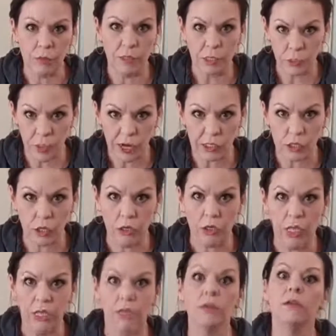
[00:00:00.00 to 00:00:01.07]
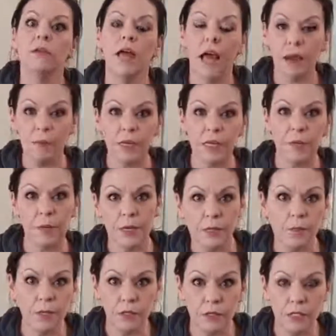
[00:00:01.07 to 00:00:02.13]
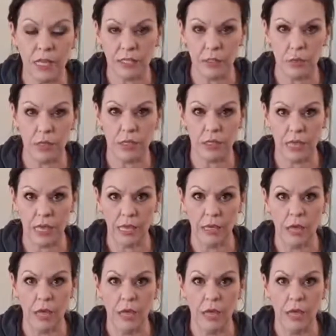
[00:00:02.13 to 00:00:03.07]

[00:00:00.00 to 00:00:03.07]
so much pressure on, like, how am I going to pay the bills, that sort of thing.